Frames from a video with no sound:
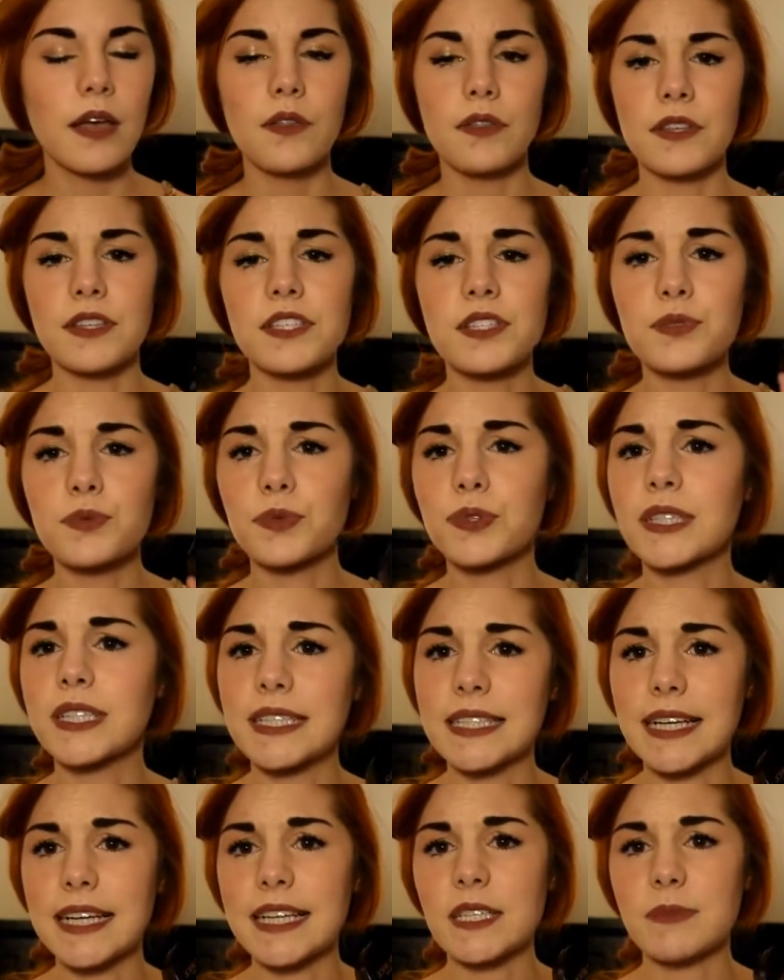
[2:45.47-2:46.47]
this is
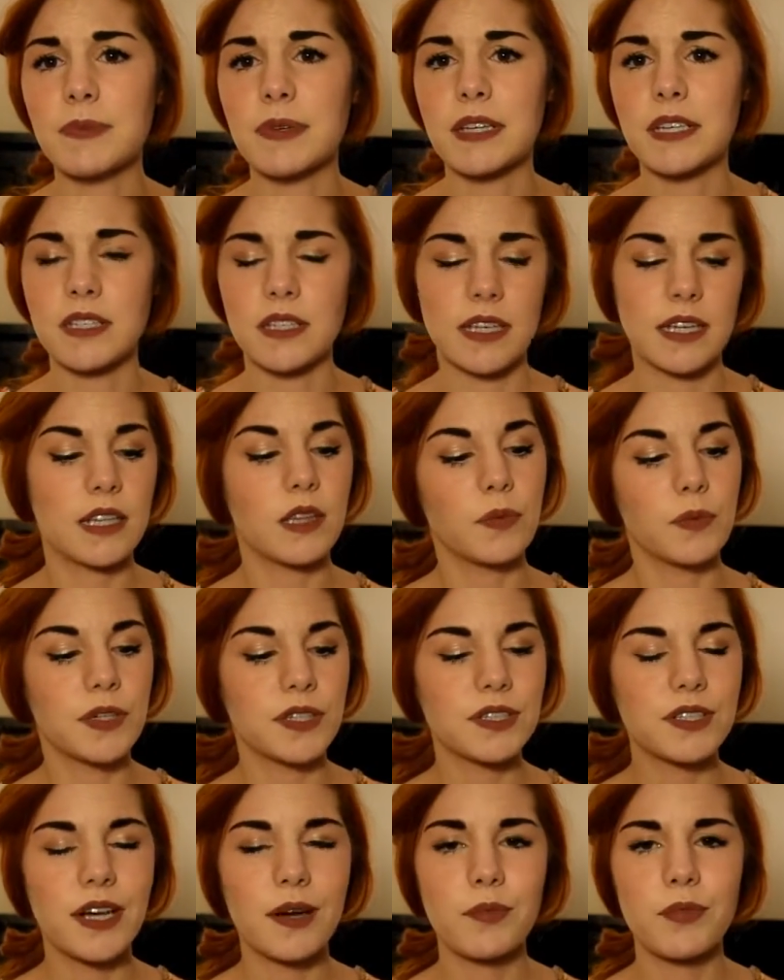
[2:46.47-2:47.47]
really nice because in the
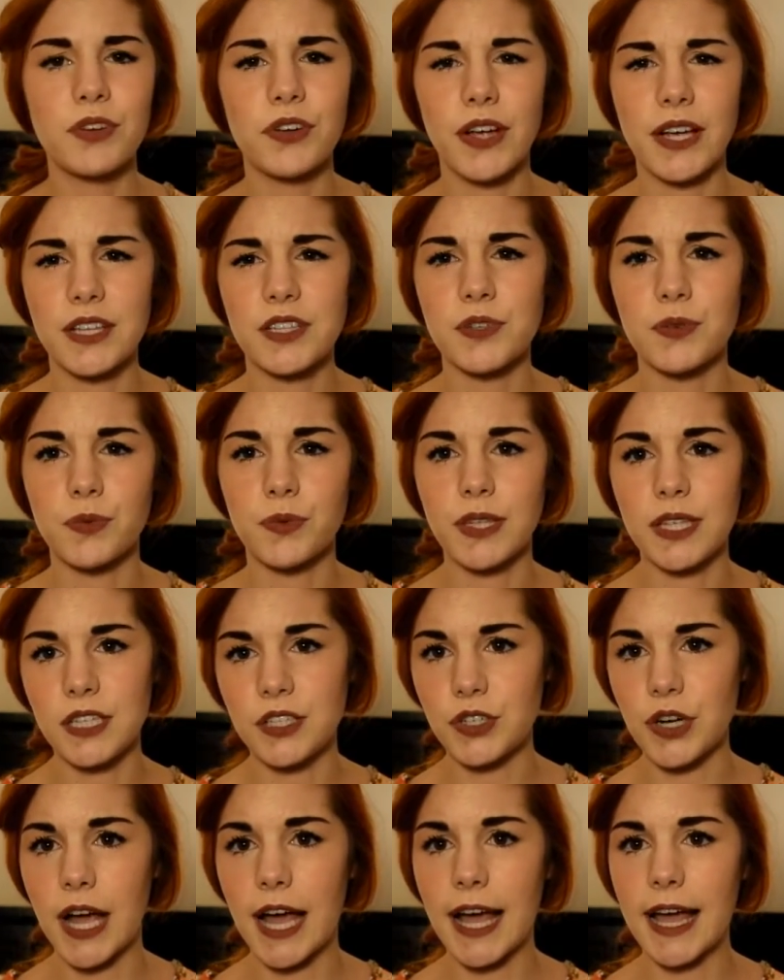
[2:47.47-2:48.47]
wintertime when your hands are really
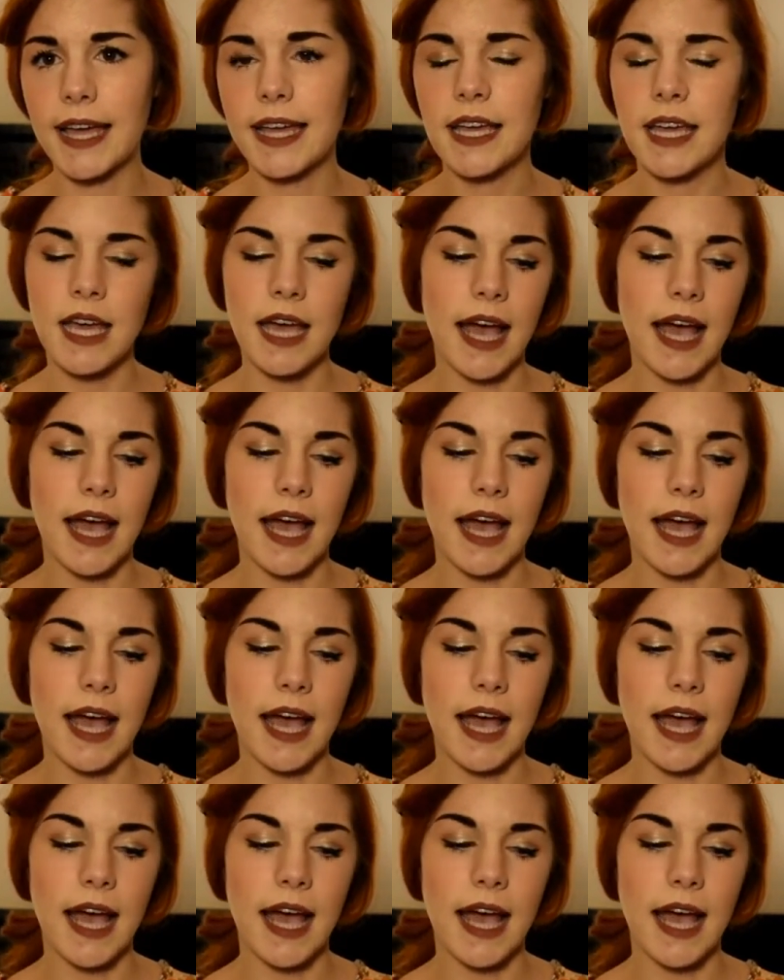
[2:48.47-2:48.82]
dry,